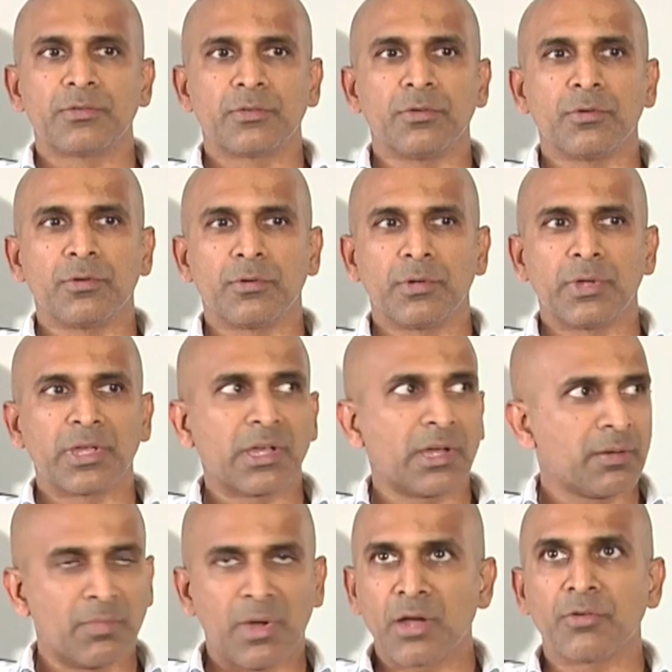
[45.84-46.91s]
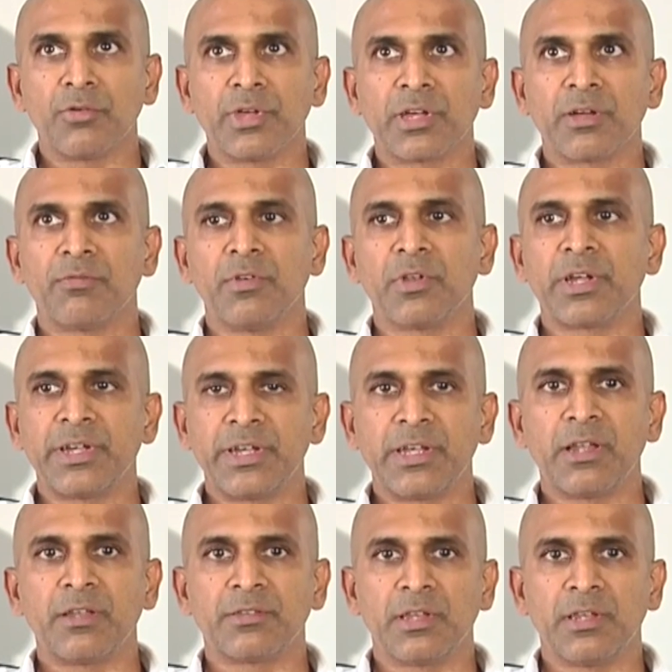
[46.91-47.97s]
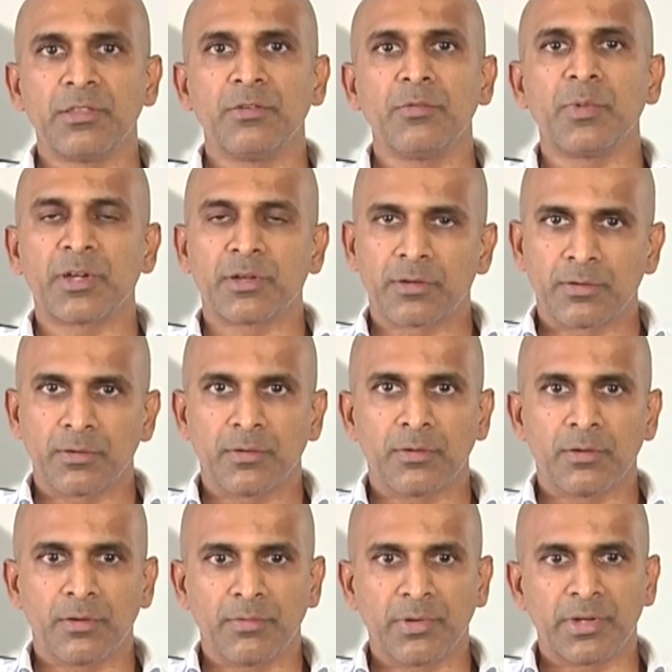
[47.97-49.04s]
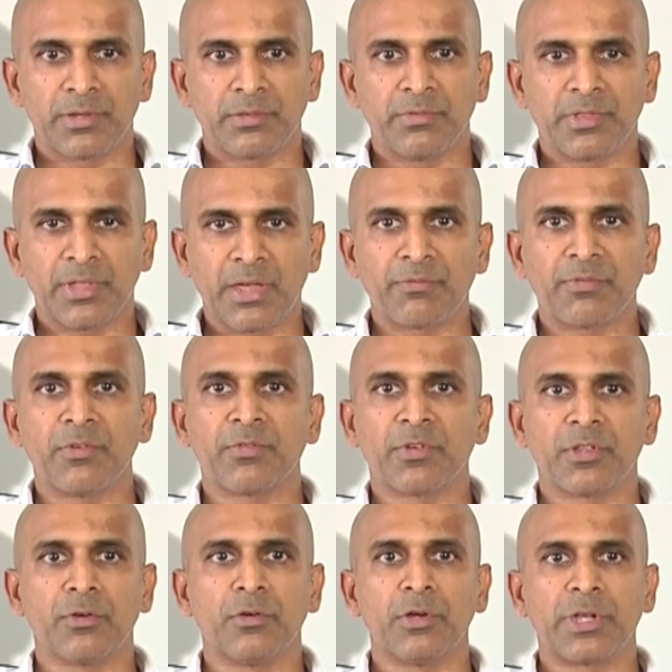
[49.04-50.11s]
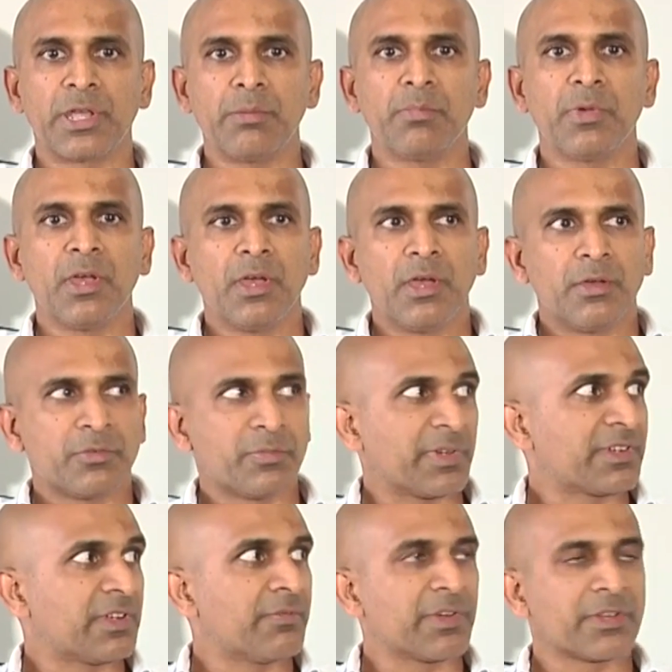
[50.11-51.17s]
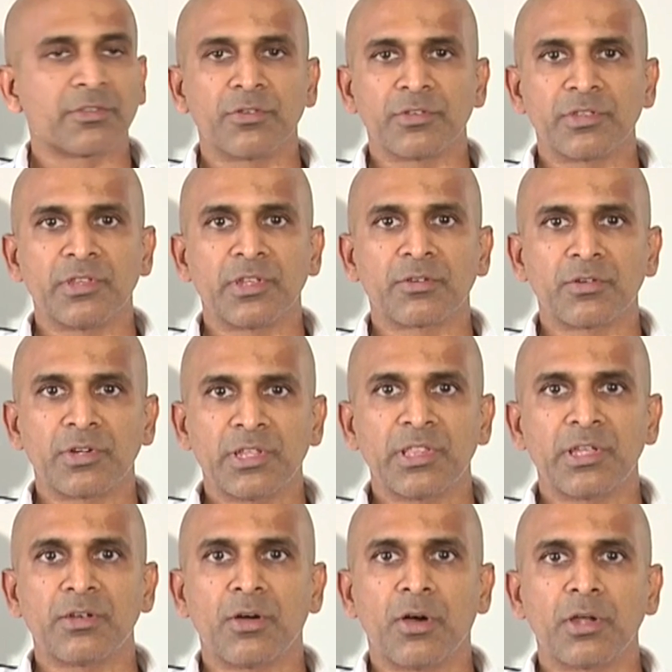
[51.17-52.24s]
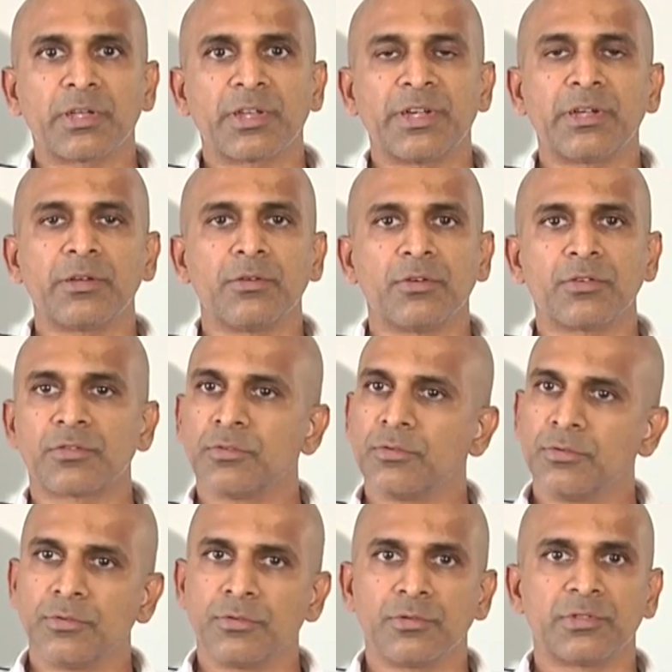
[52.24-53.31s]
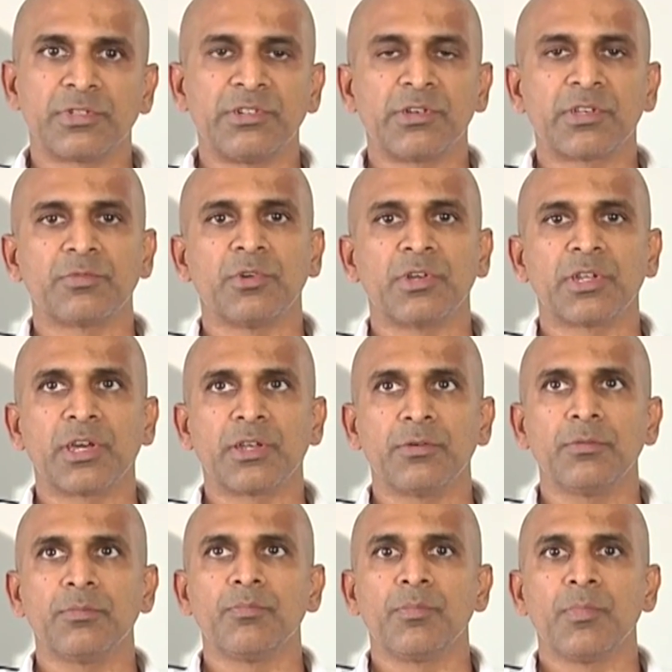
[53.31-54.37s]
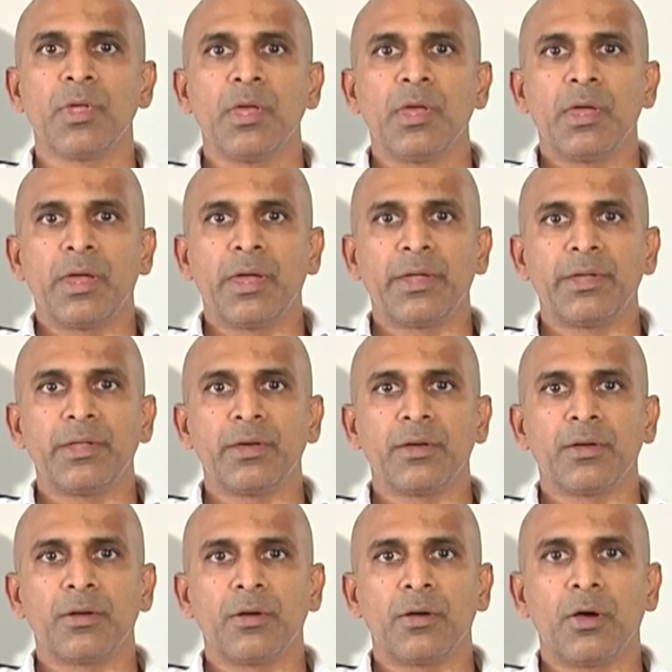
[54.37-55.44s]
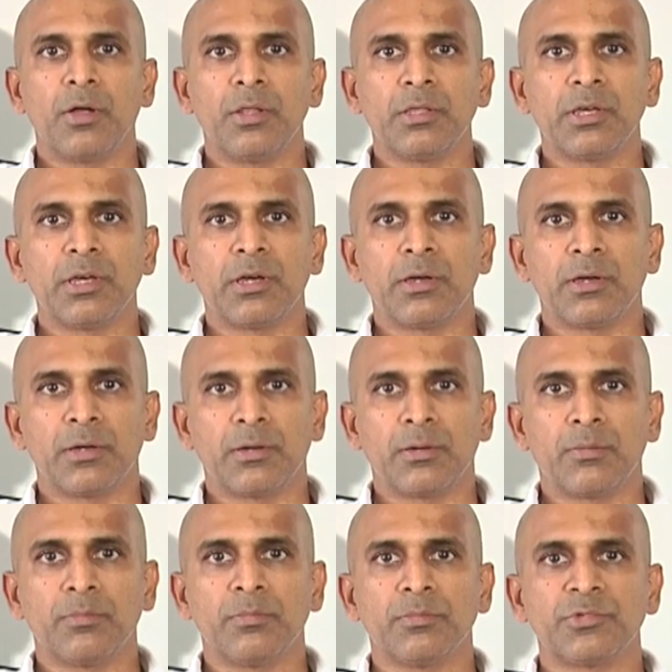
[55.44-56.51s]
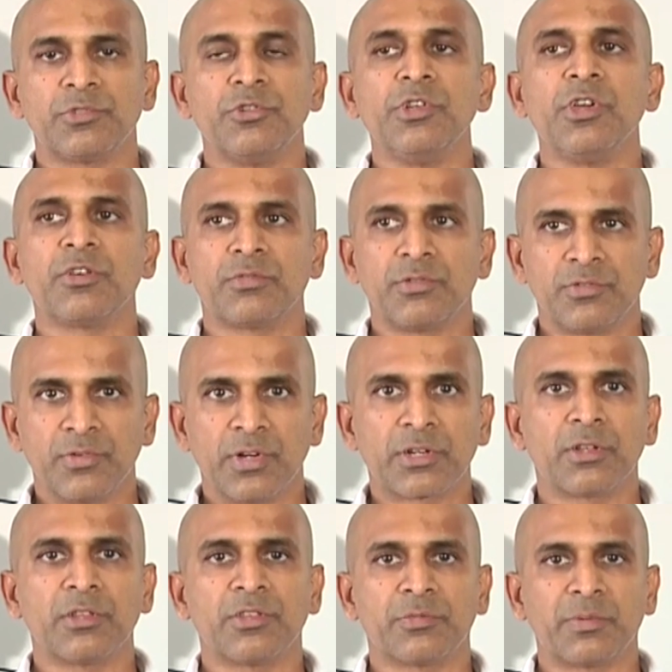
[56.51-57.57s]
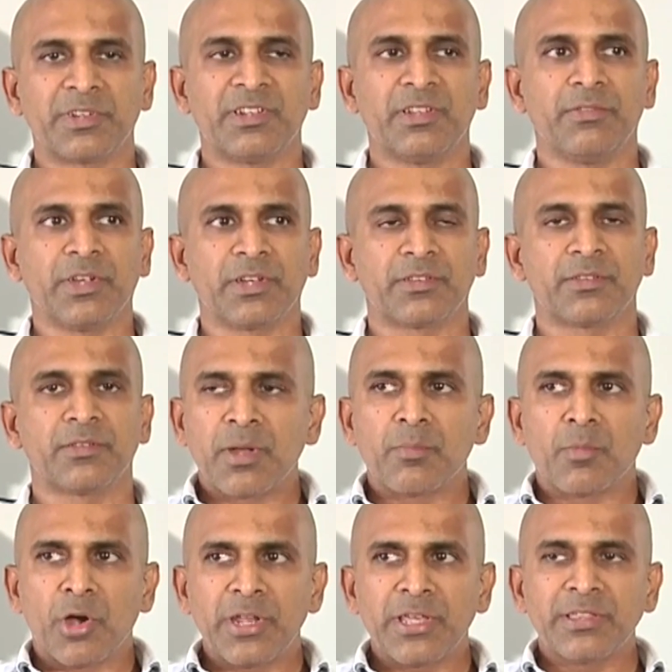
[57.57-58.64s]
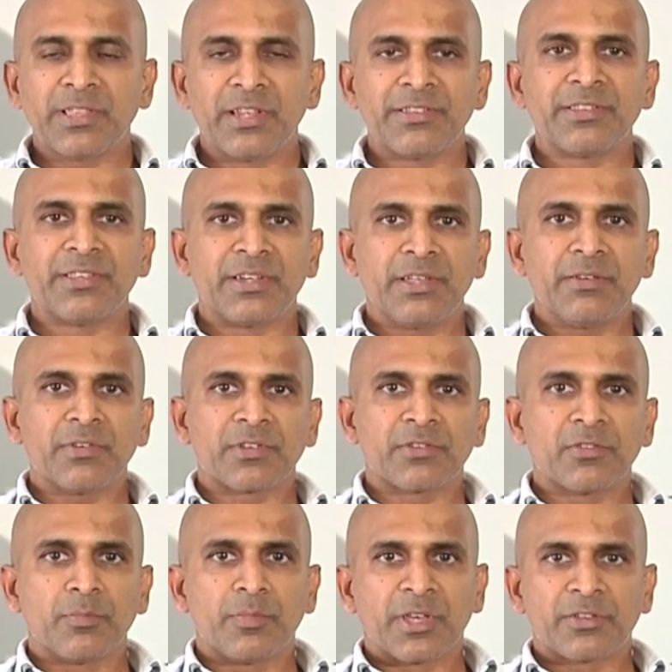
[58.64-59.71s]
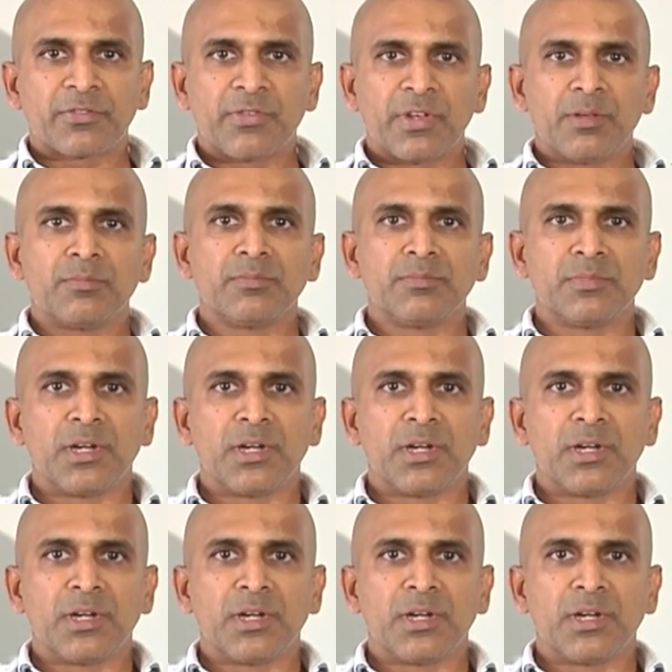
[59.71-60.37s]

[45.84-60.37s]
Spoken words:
So inka maaku inka full ga details teliyadu, but we are thankful for the whole team. Special effects ku vachindi anukunte, then all credit goes to Srinivas Mohan garu and all the studios which worked on the special effects. The morning telisindandi first best film